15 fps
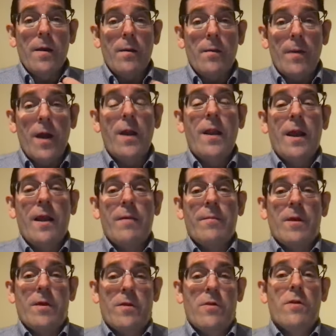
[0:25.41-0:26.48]
My name
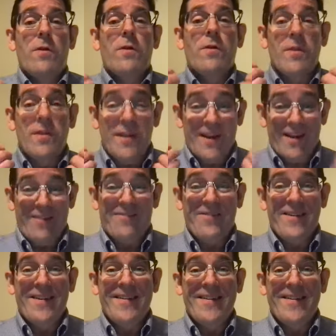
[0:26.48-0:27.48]
is Steve.